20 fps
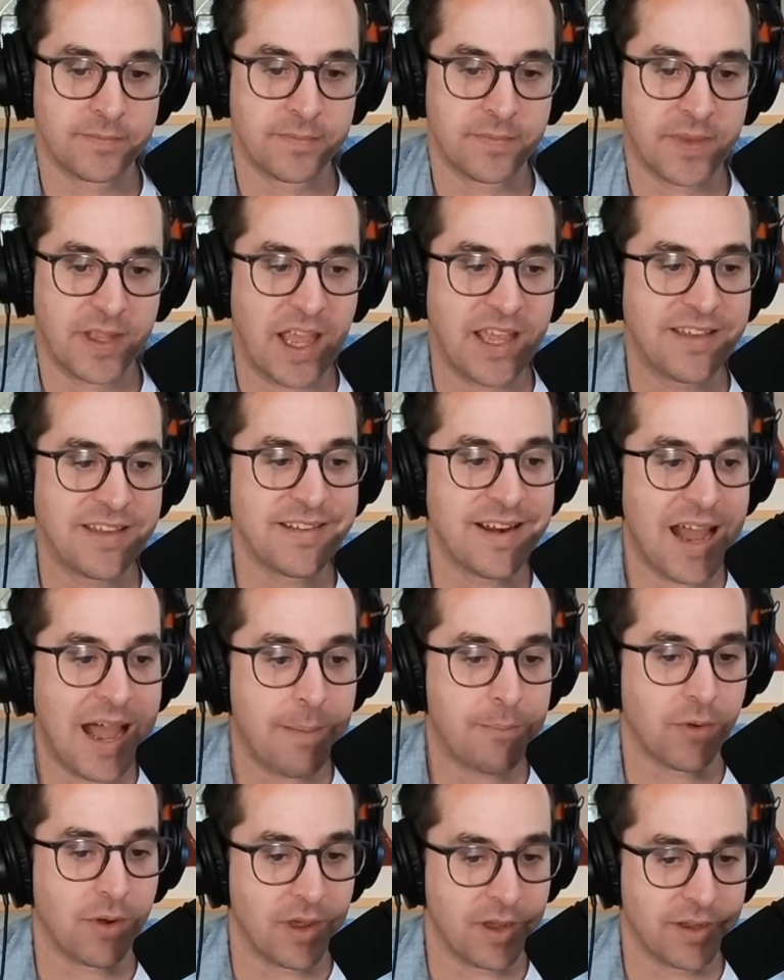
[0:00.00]
the red he's an
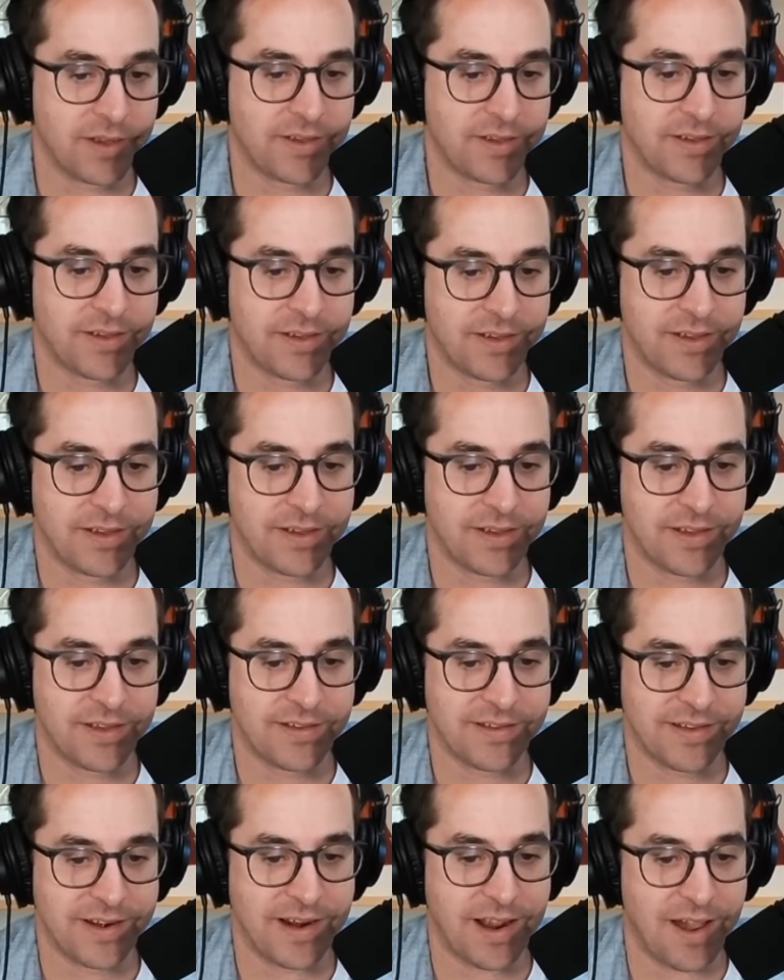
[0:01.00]
background. Opera. He's,
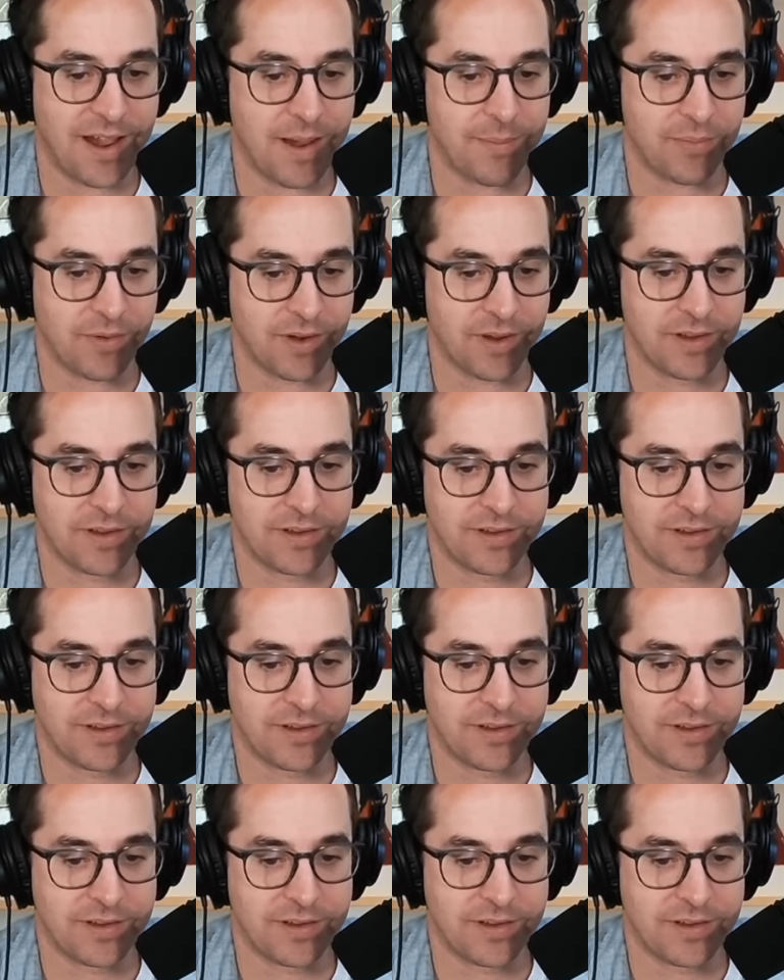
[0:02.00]
oh, he's an opera, opera.